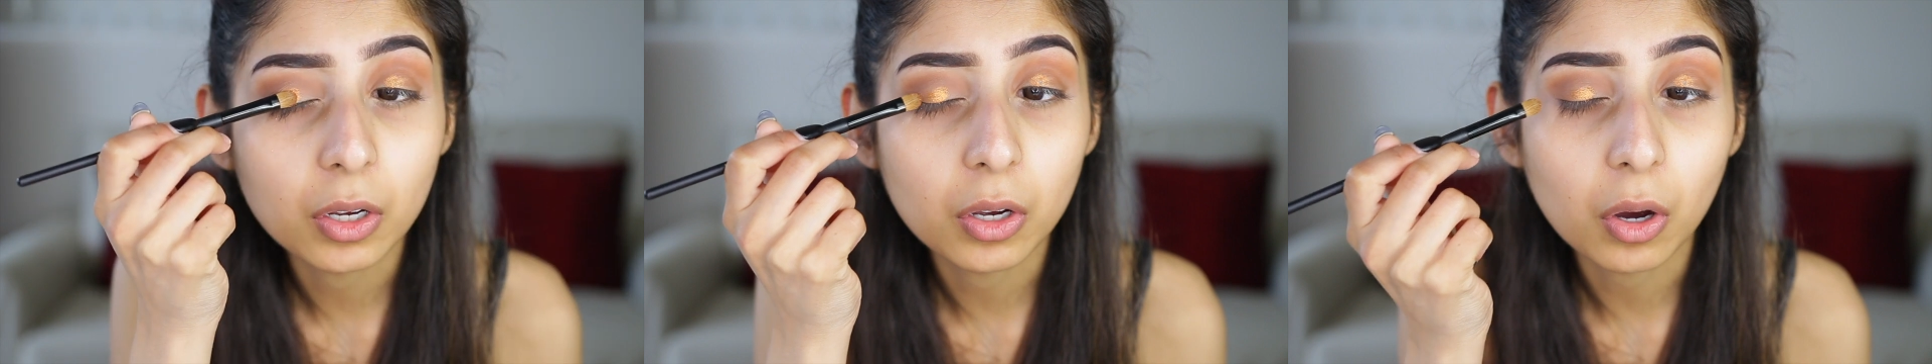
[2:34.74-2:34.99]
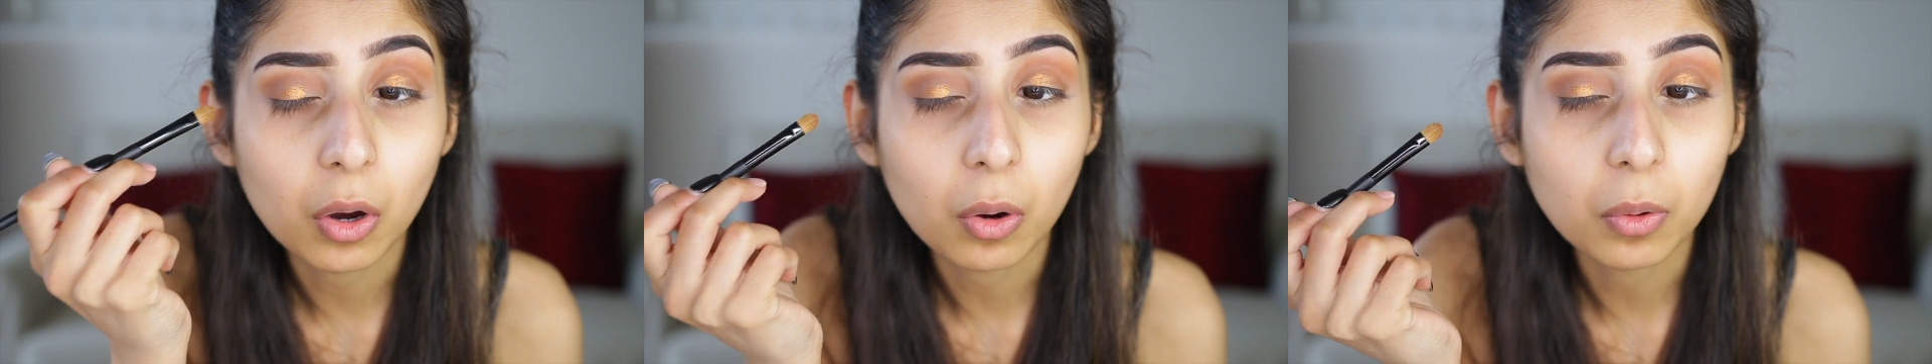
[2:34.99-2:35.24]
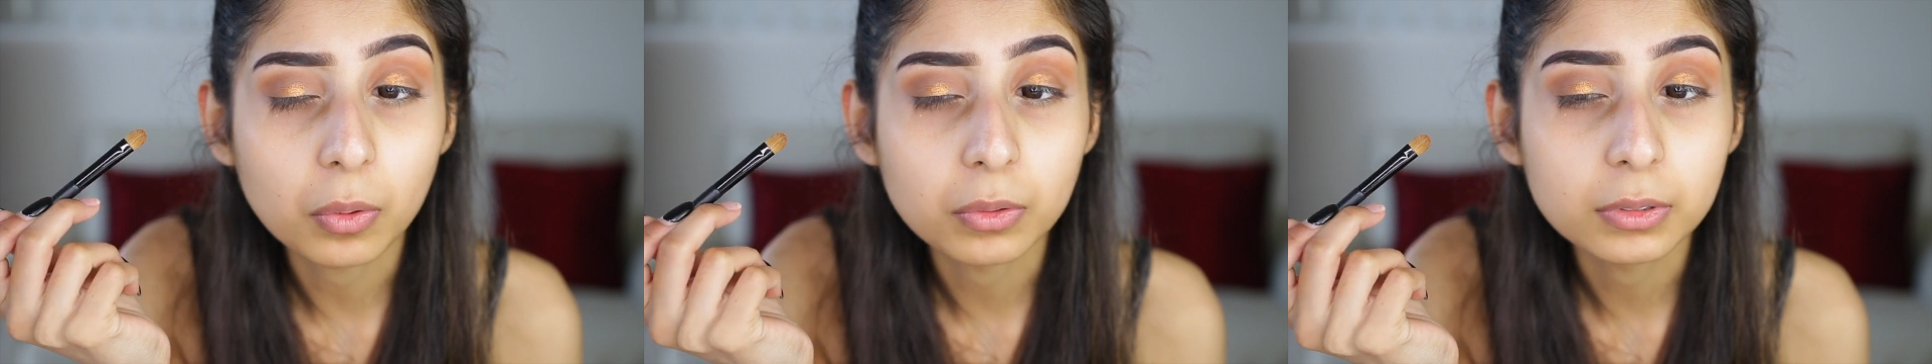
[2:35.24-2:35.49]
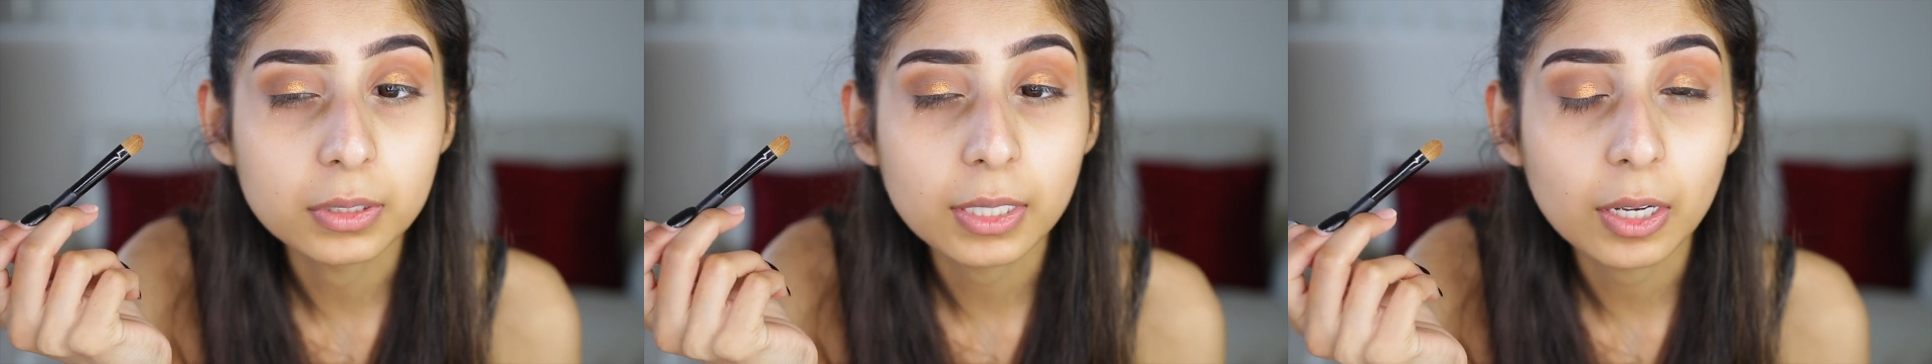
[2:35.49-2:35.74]

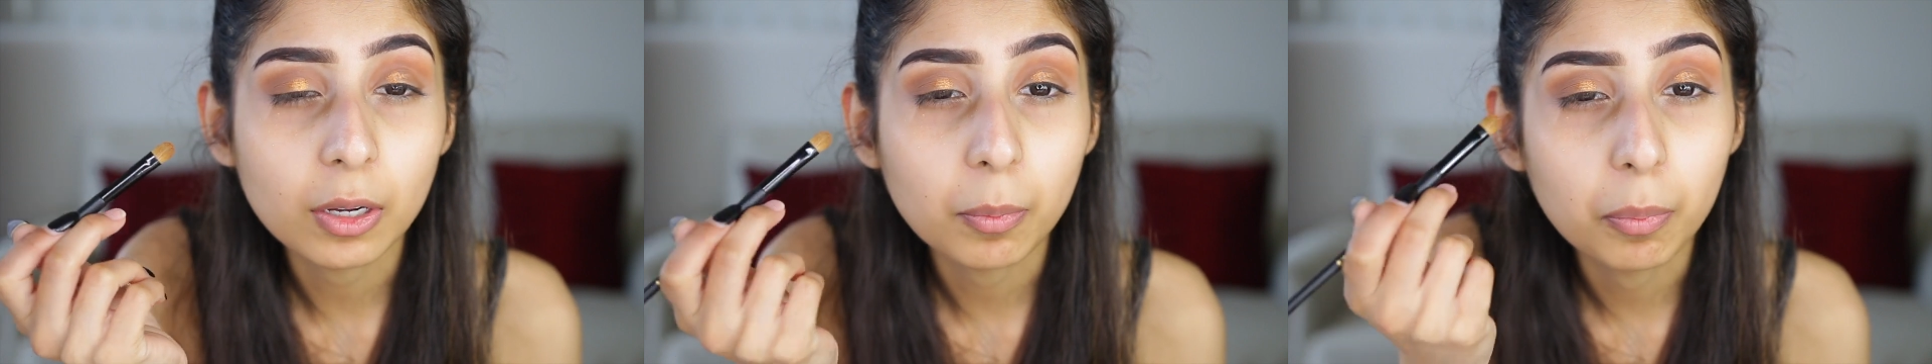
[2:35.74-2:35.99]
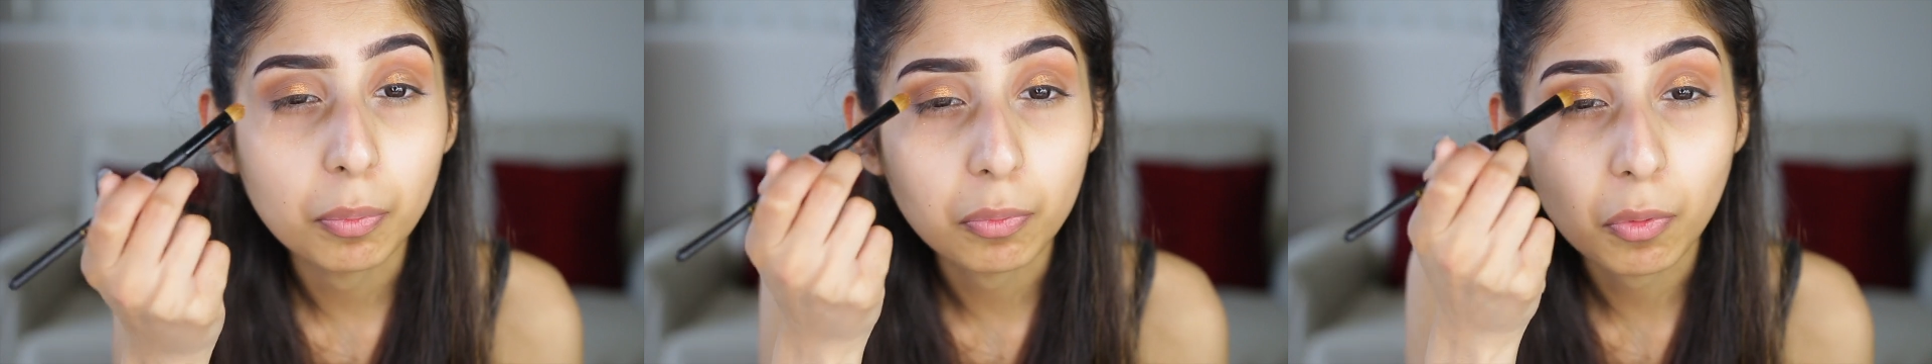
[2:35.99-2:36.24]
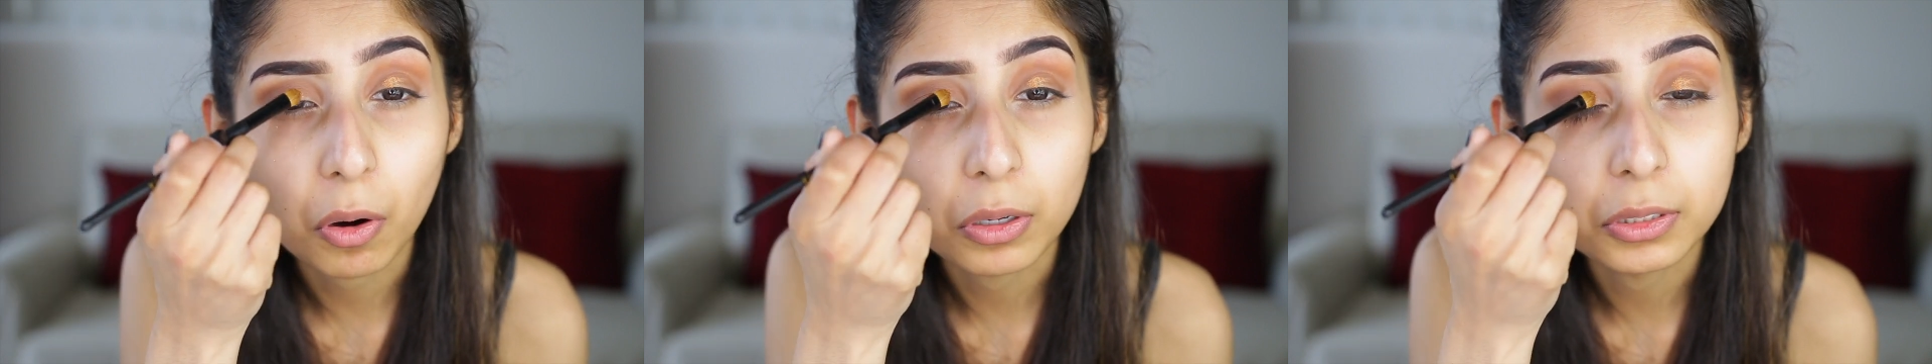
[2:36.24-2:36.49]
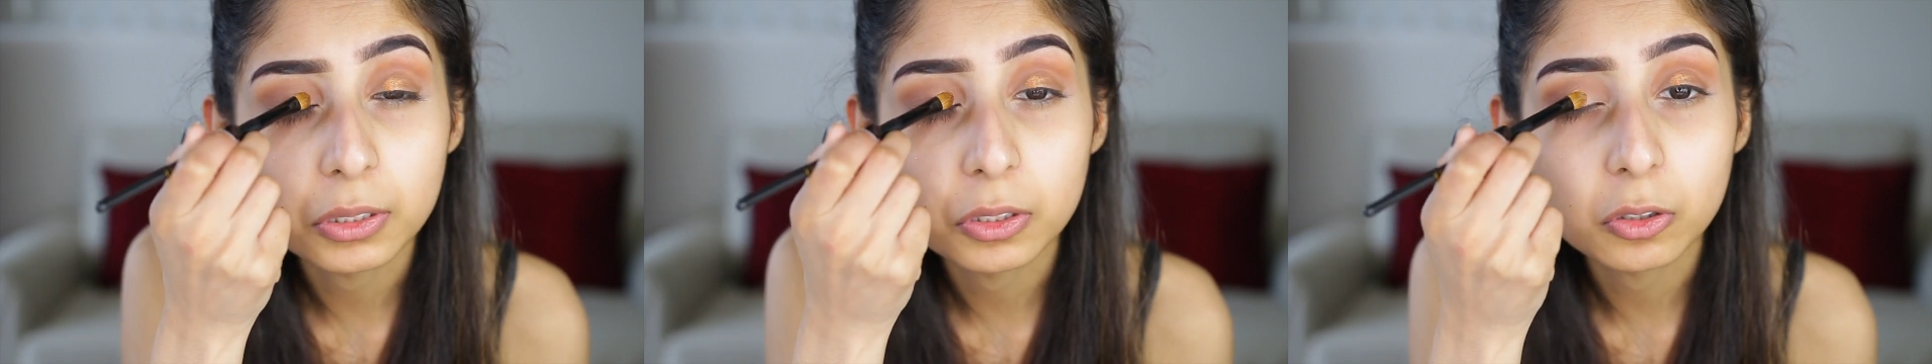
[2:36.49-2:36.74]
gold,
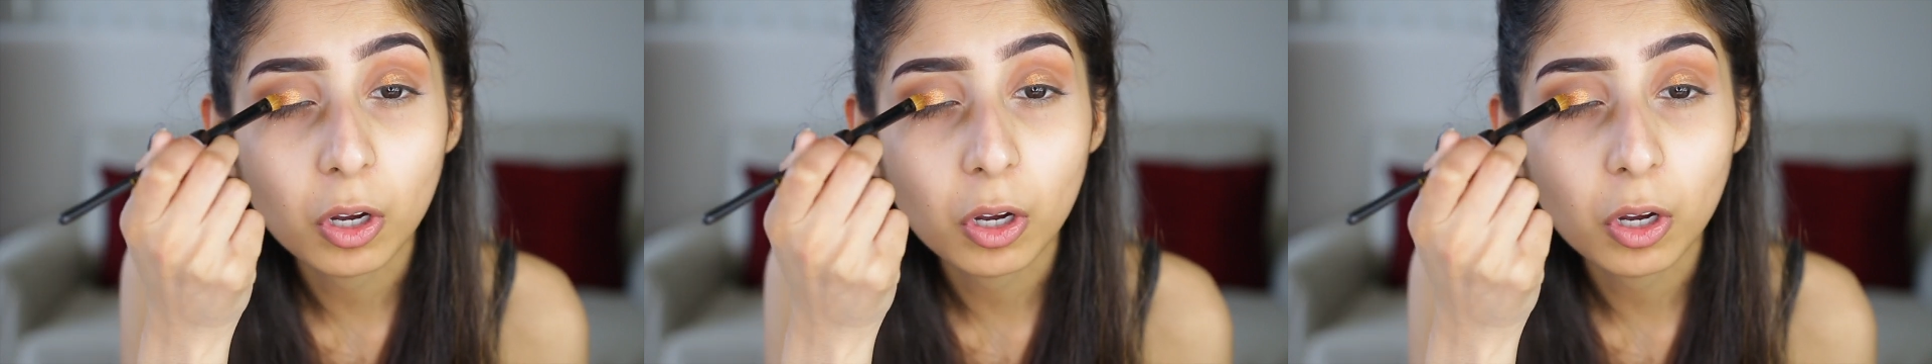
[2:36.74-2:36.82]
bronze,